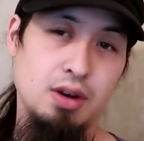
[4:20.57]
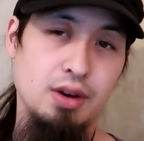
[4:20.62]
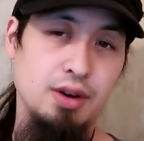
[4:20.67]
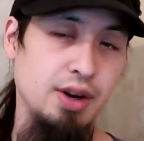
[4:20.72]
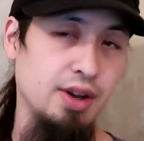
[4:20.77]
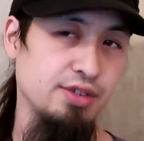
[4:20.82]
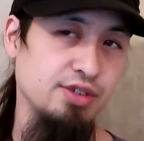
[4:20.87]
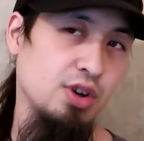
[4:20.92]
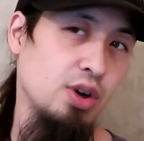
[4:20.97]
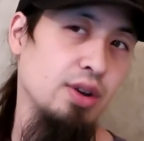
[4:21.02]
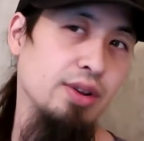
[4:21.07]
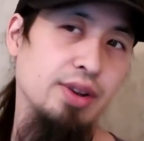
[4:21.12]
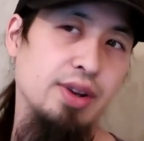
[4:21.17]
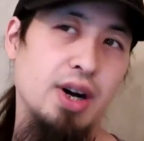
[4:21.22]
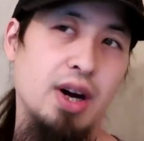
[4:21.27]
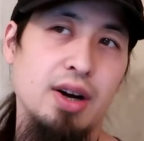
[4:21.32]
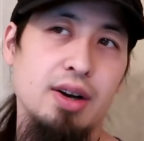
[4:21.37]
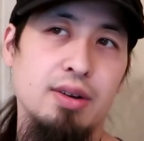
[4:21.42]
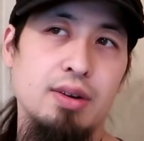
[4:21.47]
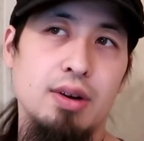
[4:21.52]
And that's all
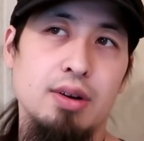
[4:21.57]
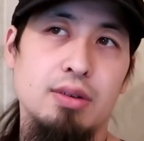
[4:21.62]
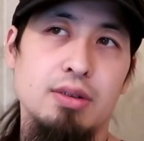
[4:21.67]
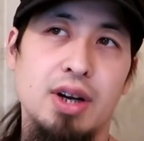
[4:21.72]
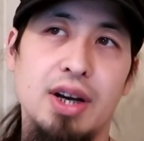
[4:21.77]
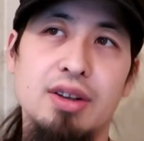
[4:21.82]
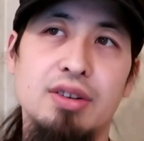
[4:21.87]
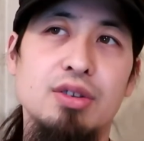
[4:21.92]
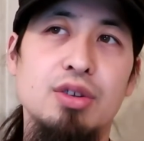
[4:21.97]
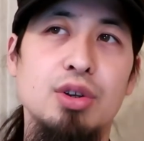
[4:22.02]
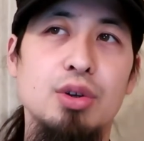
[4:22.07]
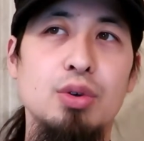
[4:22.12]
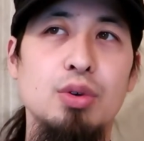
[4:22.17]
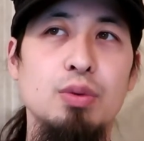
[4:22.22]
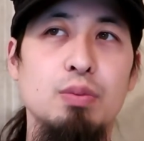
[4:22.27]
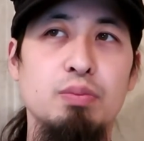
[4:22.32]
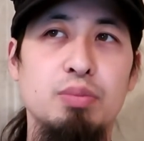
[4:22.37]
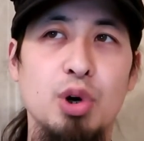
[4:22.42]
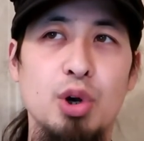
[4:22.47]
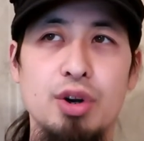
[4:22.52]
that I like
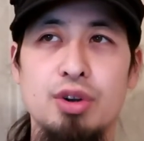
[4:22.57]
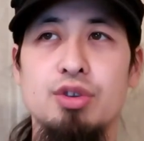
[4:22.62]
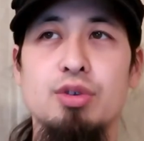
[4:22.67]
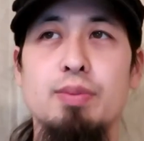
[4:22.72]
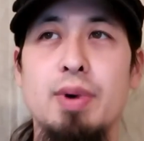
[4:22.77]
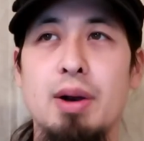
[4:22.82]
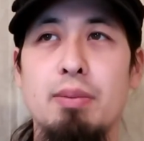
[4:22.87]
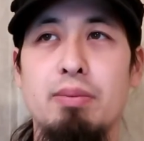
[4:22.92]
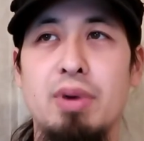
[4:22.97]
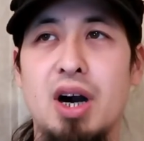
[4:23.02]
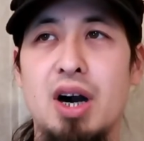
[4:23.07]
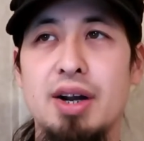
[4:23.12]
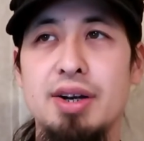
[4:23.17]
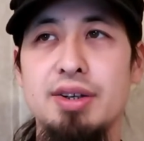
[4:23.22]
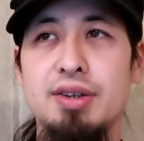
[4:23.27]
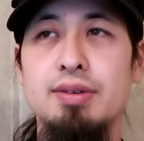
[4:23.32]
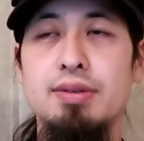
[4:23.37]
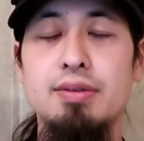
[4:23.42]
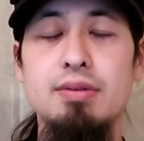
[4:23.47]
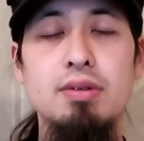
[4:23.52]
to put into my
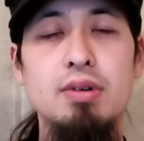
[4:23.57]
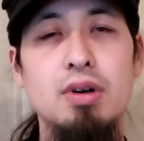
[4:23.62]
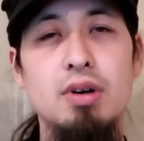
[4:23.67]
body